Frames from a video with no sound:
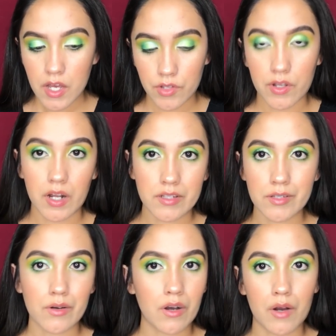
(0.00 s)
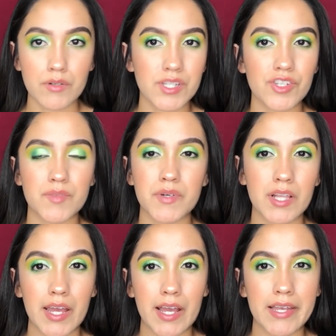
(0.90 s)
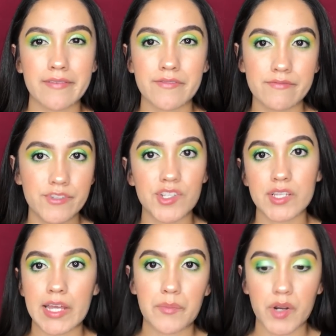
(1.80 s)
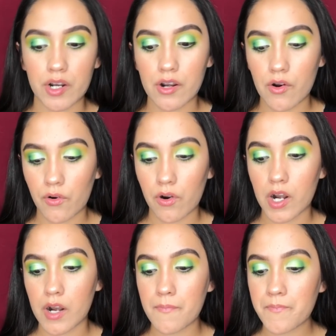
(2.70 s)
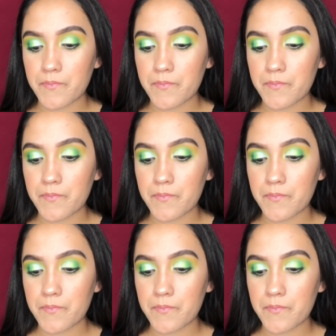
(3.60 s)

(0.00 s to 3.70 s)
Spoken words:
You can also always just put like kind of just labor, or